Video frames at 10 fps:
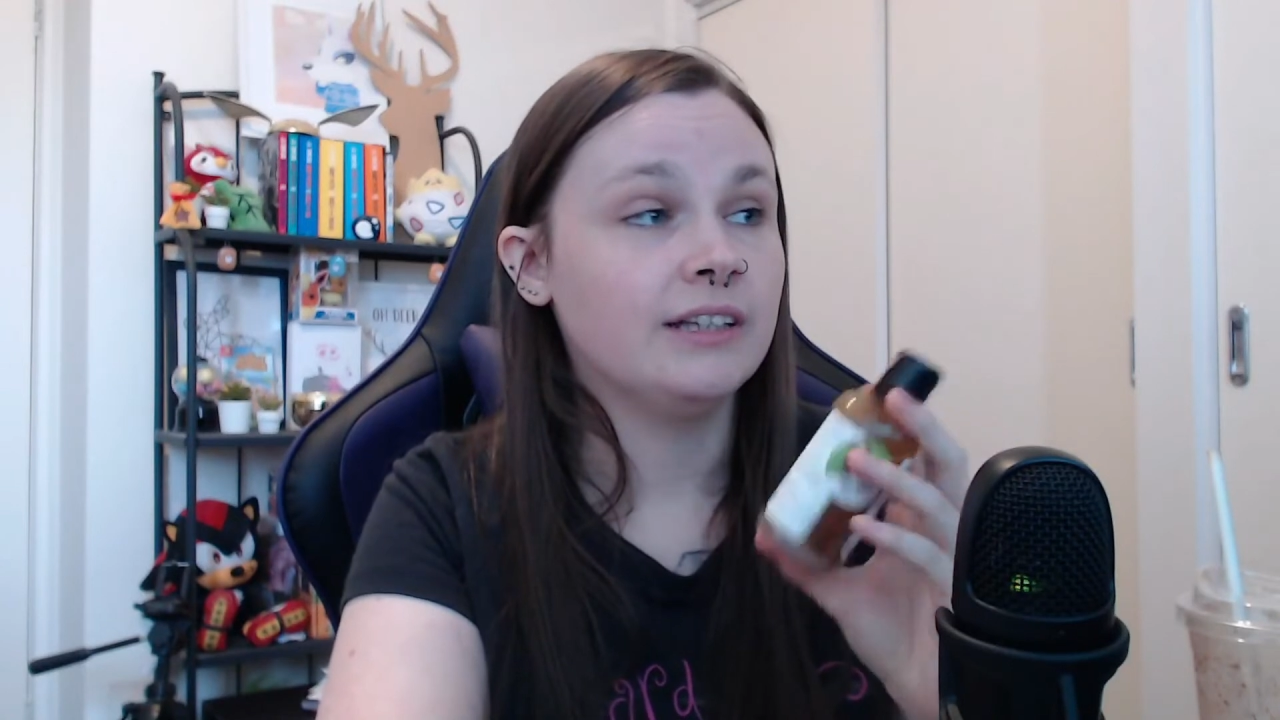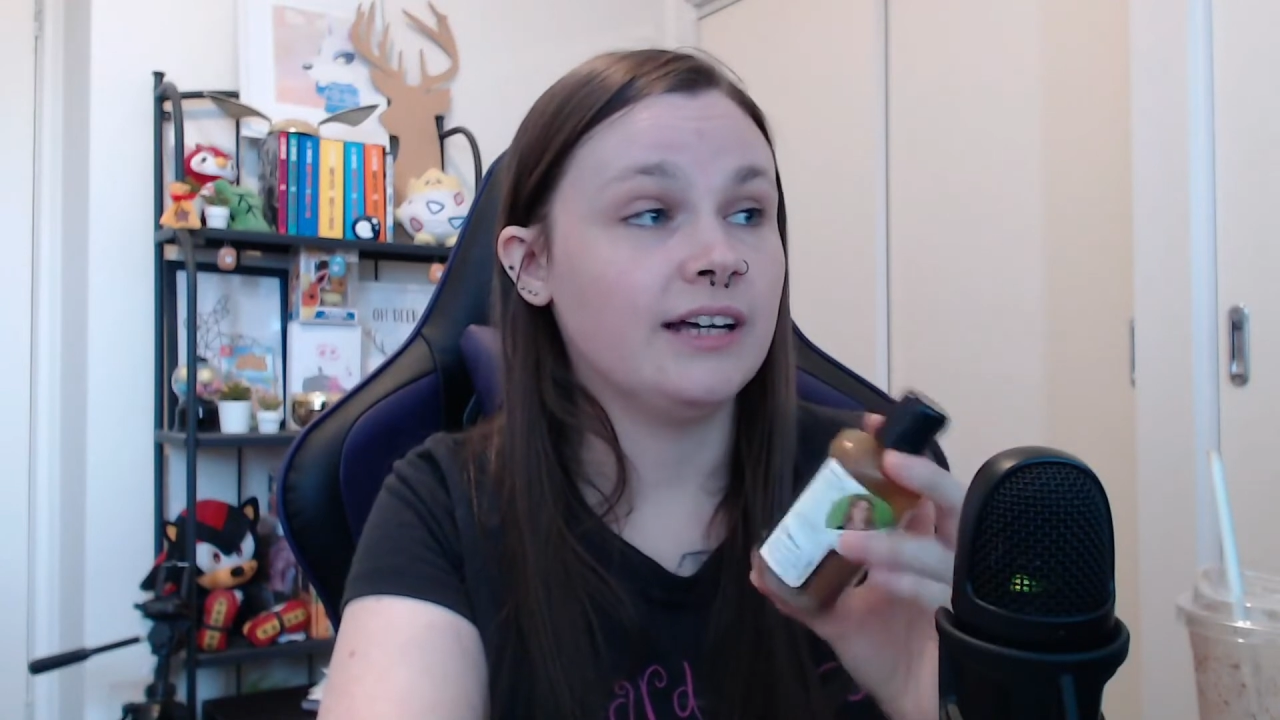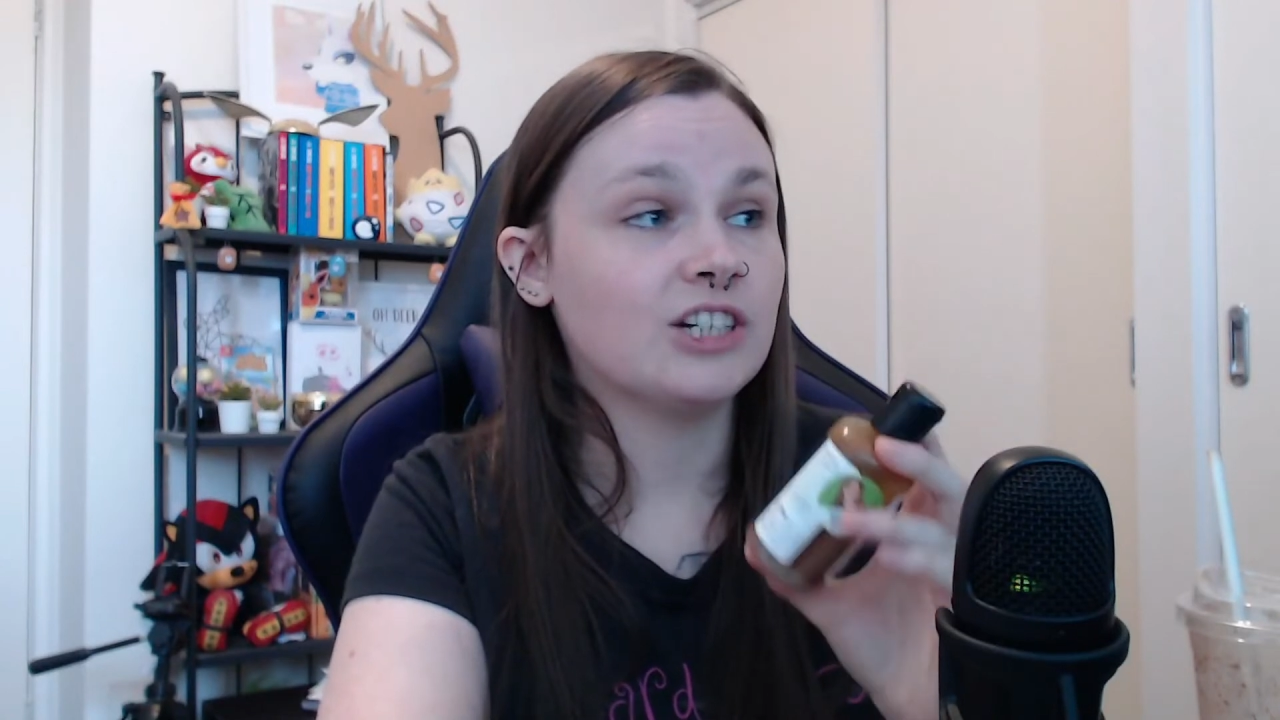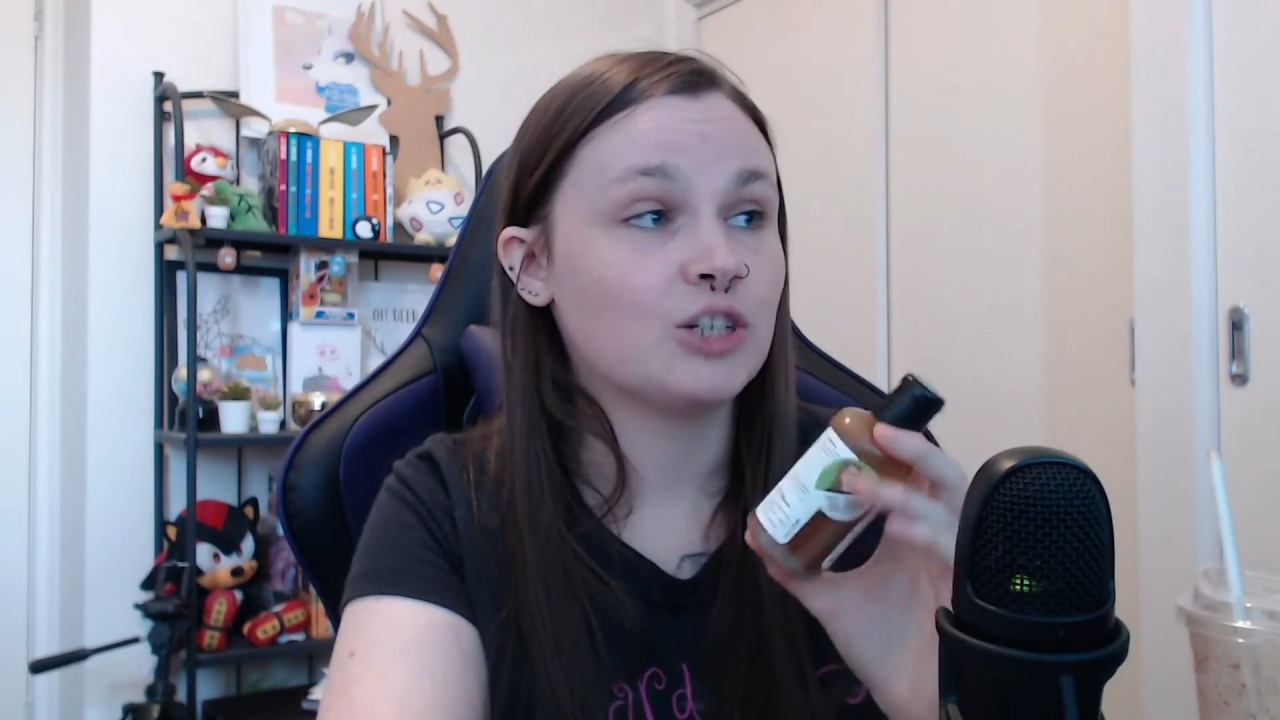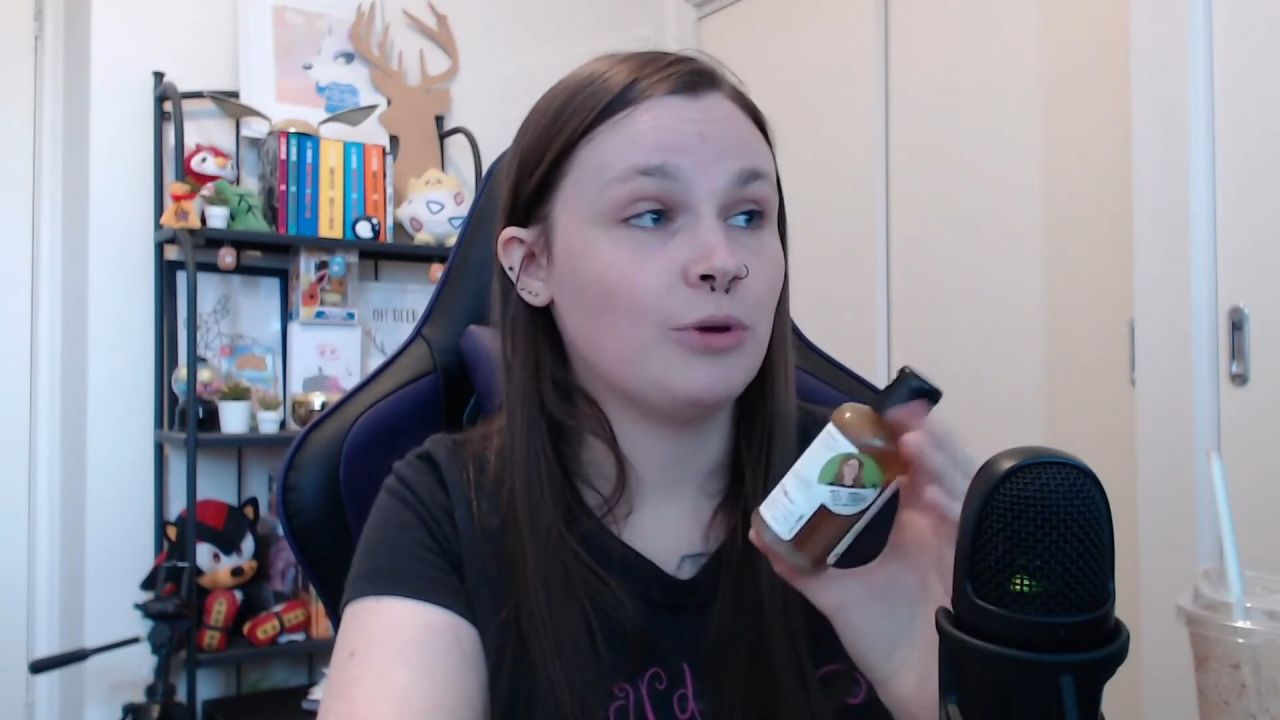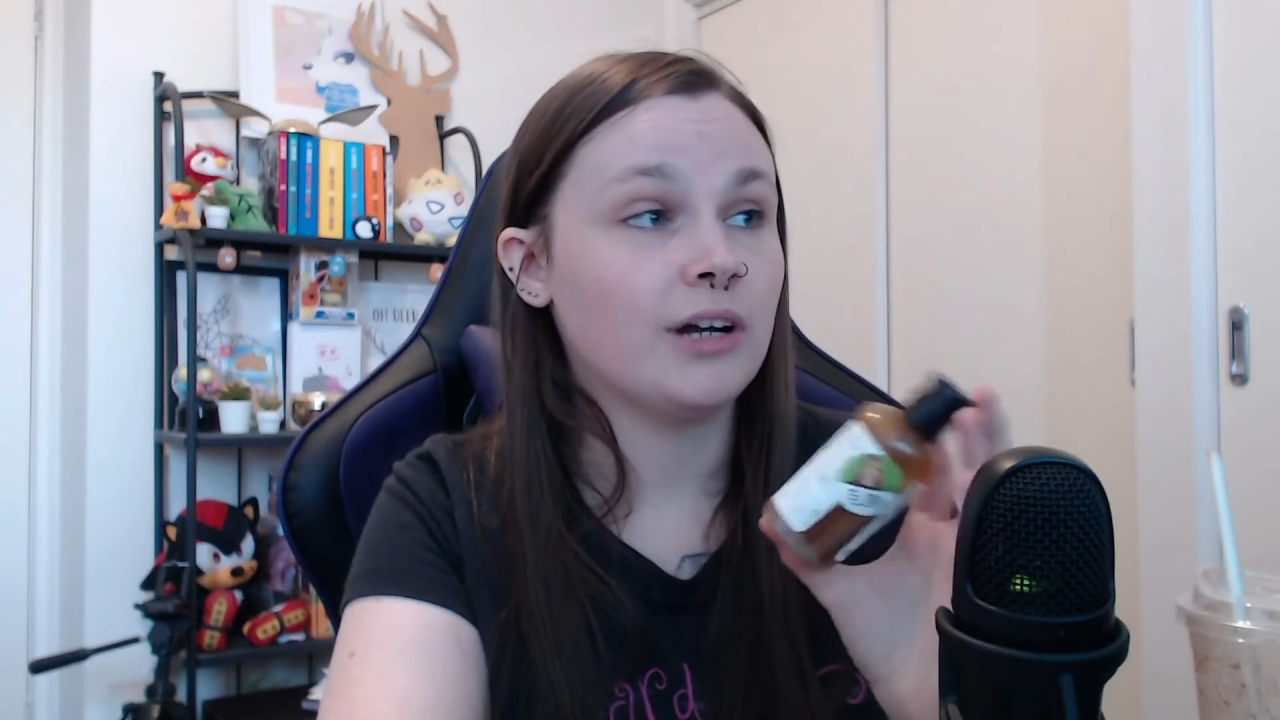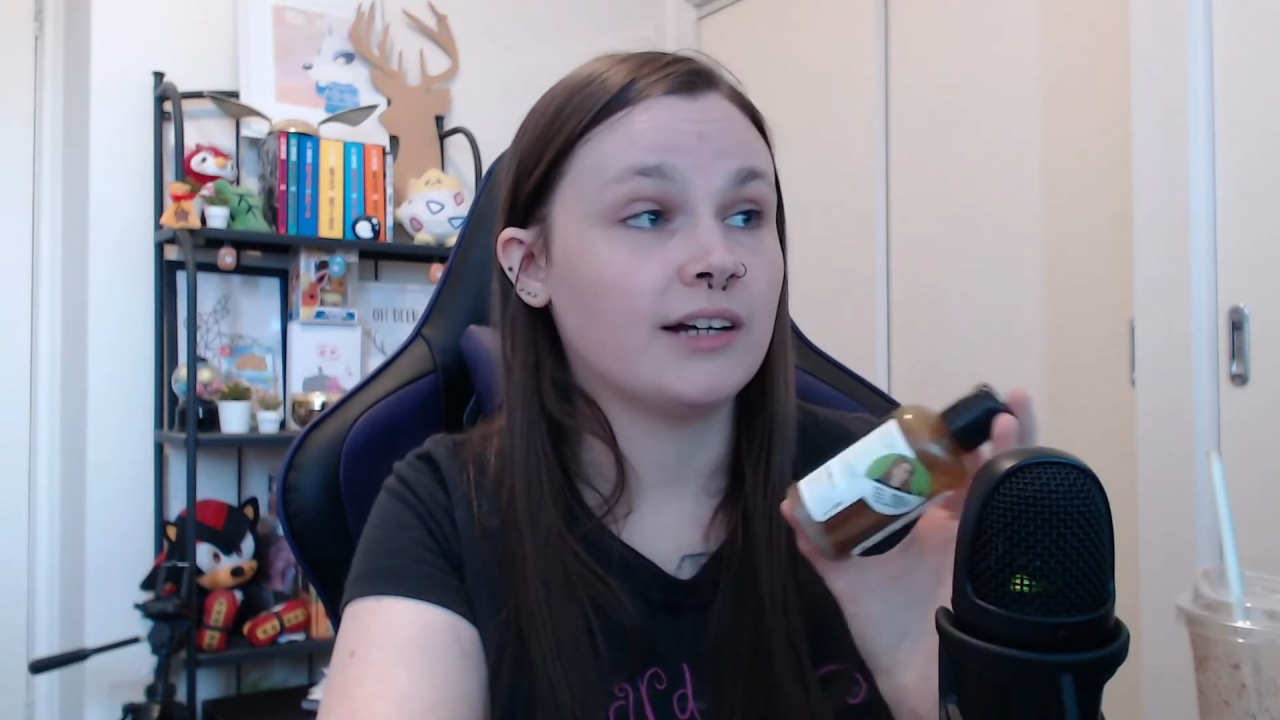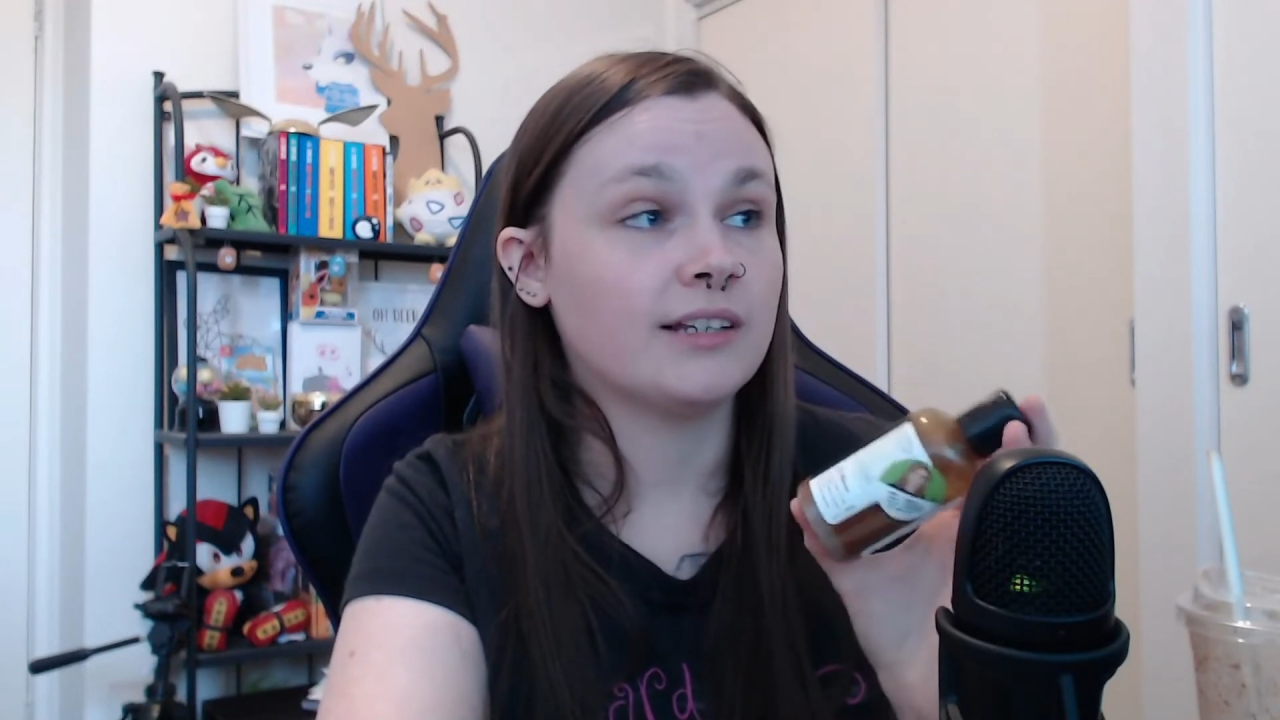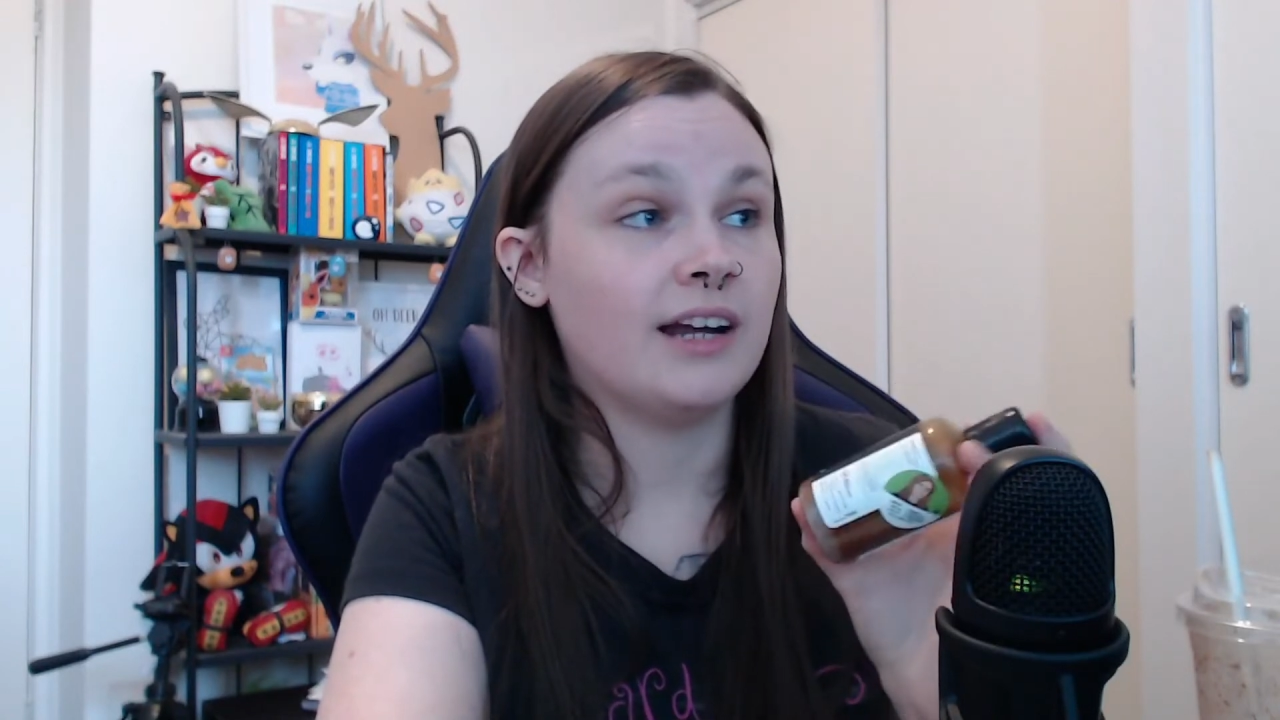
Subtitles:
Lush product